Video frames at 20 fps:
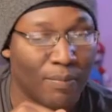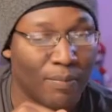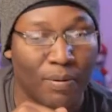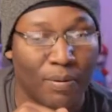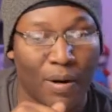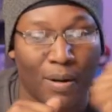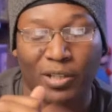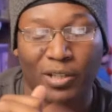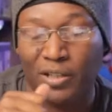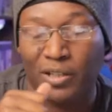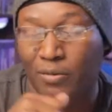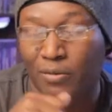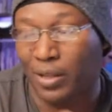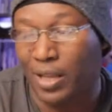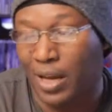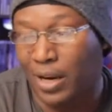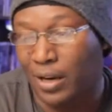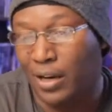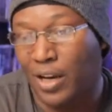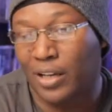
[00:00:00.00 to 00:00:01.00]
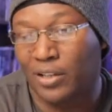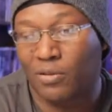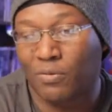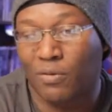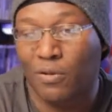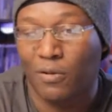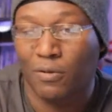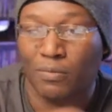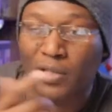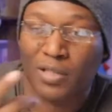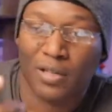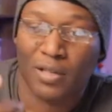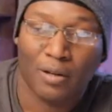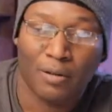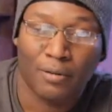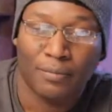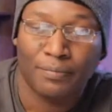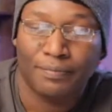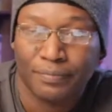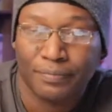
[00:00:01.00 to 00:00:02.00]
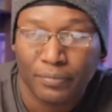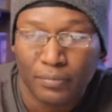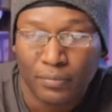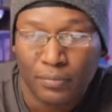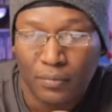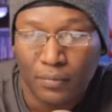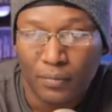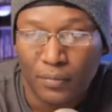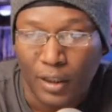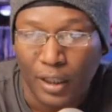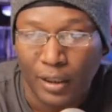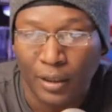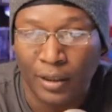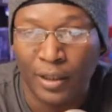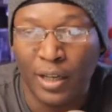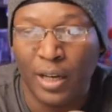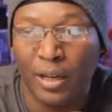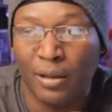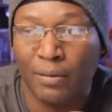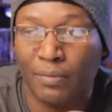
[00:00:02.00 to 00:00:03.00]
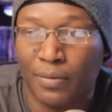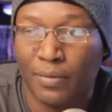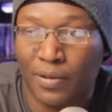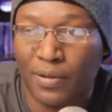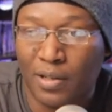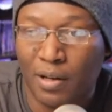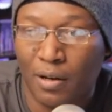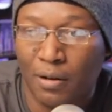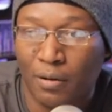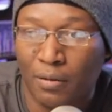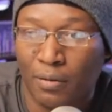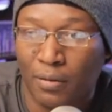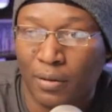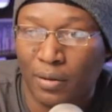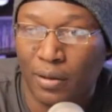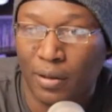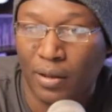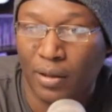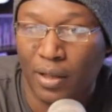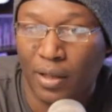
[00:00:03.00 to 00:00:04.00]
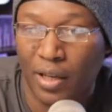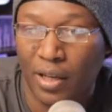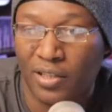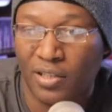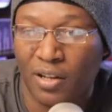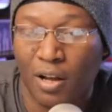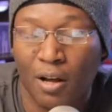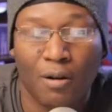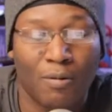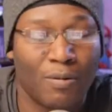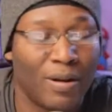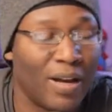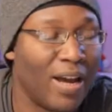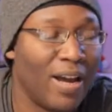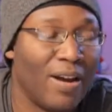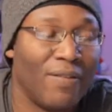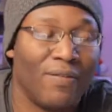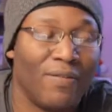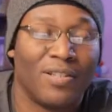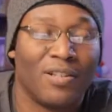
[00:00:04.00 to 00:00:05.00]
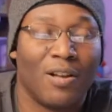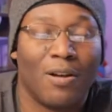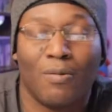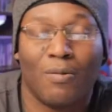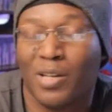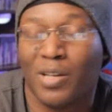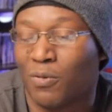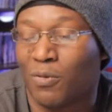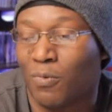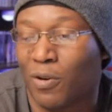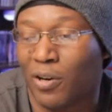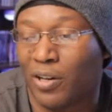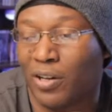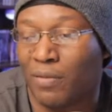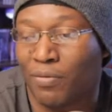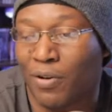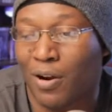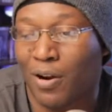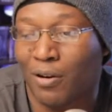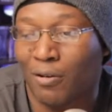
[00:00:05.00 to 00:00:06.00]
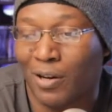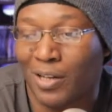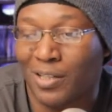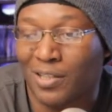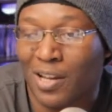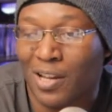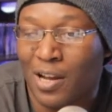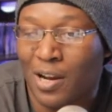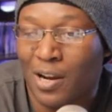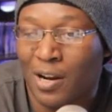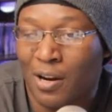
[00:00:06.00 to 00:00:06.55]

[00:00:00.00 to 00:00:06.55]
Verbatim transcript: Probably doing that next room. So, yep. Yeah, so it's always it's always a work in progress.